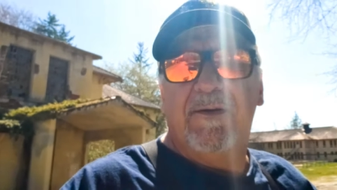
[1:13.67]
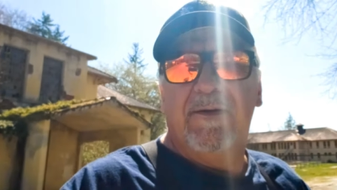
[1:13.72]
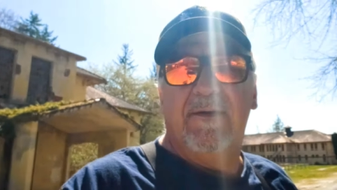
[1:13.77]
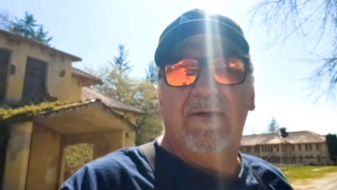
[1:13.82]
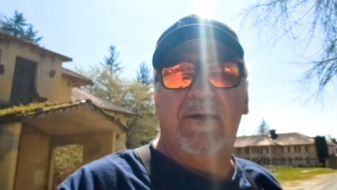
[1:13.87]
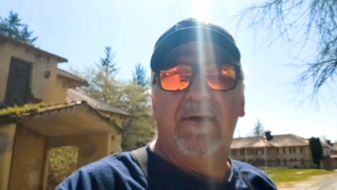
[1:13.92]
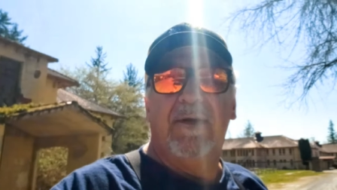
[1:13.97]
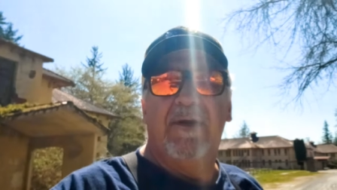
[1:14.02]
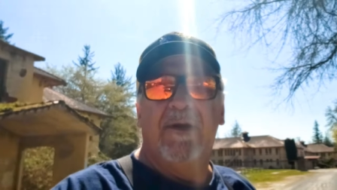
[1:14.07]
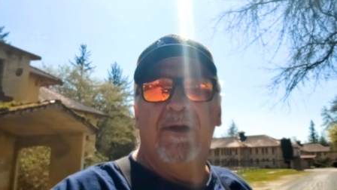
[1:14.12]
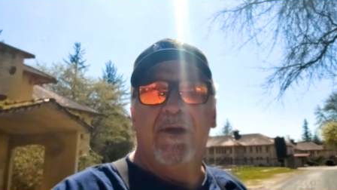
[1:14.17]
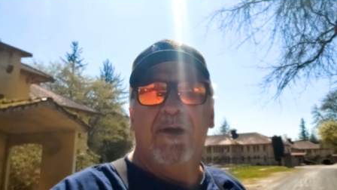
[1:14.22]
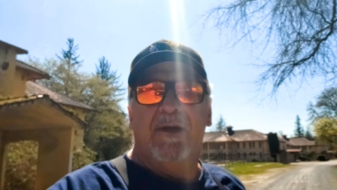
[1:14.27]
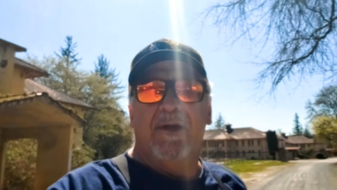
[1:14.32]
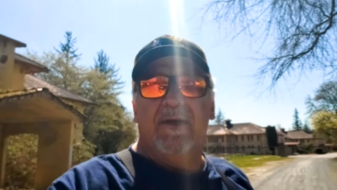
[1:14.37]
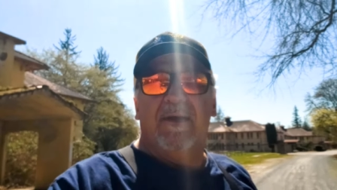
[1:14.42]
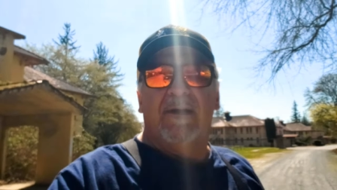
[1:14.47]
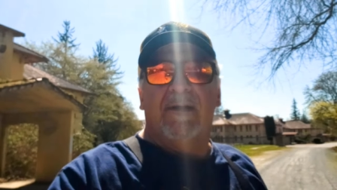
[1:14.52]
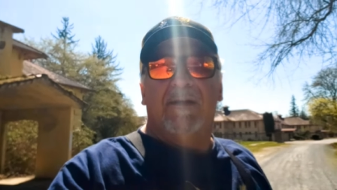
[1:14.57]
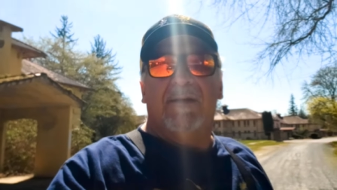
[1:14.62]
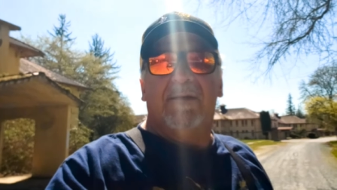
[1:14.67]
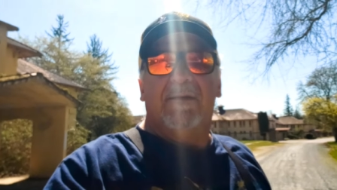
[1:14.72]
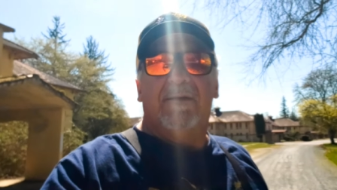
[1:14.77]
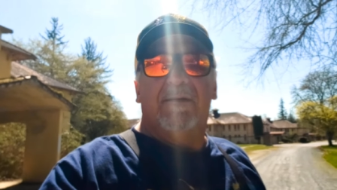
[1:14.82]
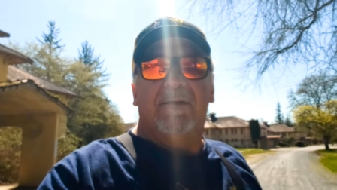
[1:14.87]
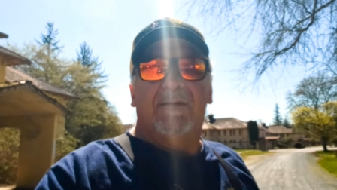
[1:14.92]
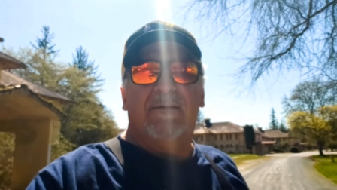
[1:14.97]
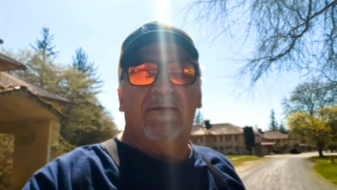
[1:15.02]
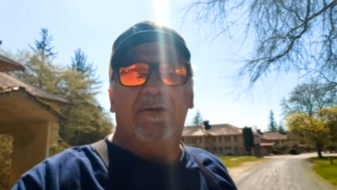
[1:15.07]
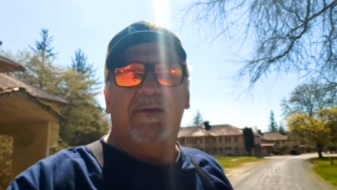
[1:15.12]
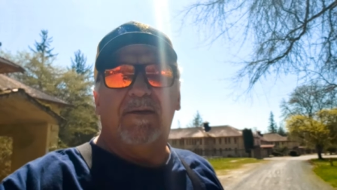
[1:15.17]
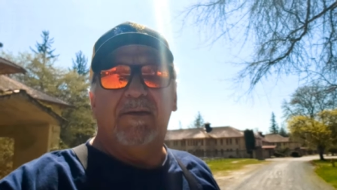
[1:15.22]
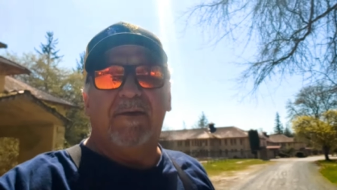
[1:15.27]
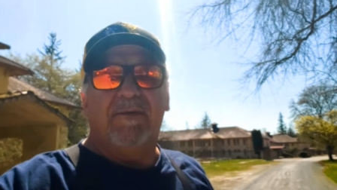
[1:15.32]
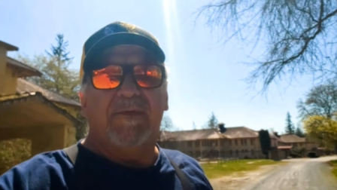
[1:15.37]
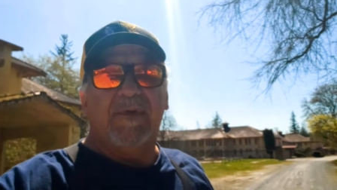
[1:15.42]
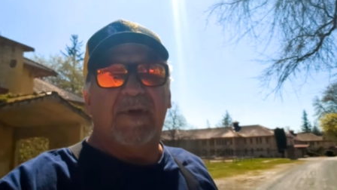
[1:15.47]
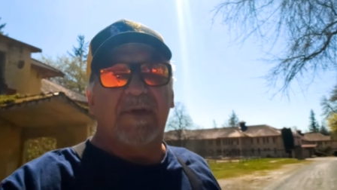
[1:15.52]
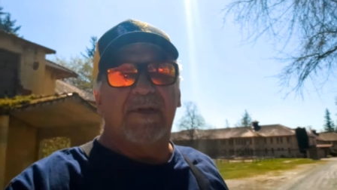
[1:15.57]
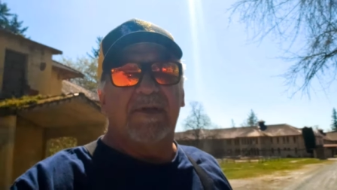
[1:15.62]
I don't
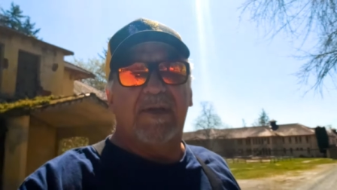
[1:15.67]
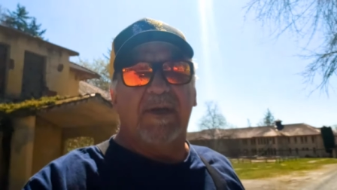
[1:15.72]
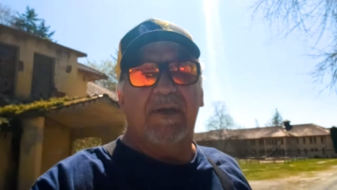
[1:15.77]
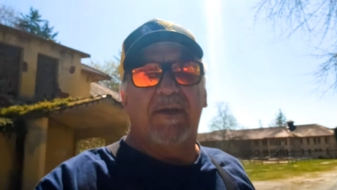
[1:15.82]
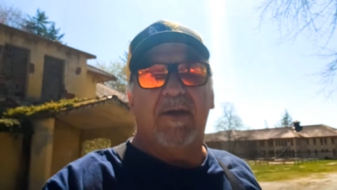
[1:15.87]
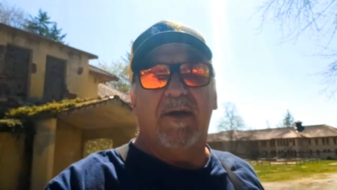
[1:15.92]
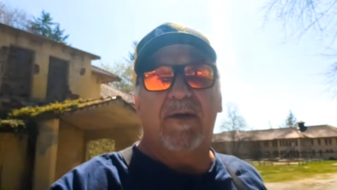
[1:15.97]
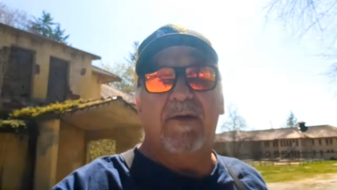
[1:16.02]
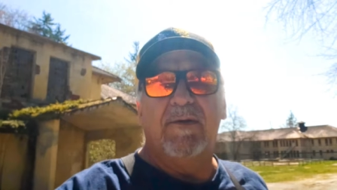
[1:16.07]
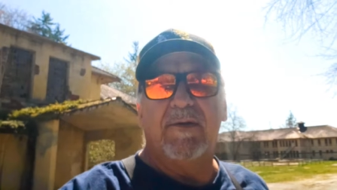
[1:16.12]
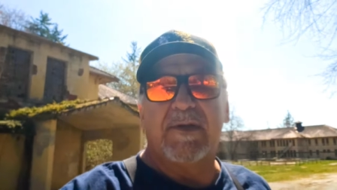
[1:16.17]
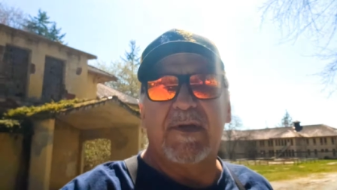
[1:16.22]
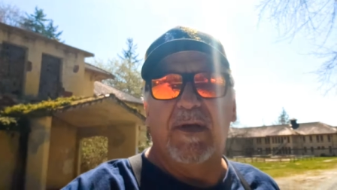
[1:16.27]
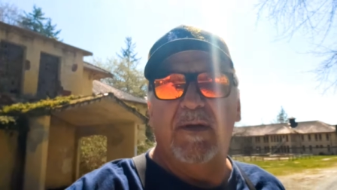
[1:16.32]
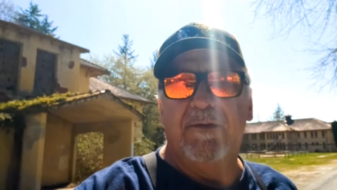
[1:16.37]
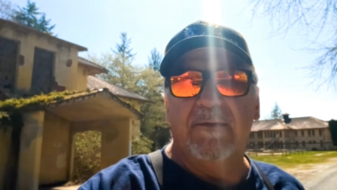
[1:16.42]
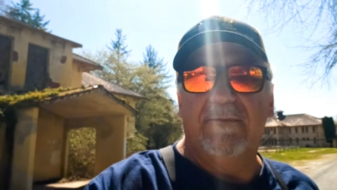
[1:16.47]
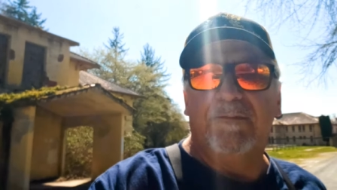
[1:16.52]
know if you can see those.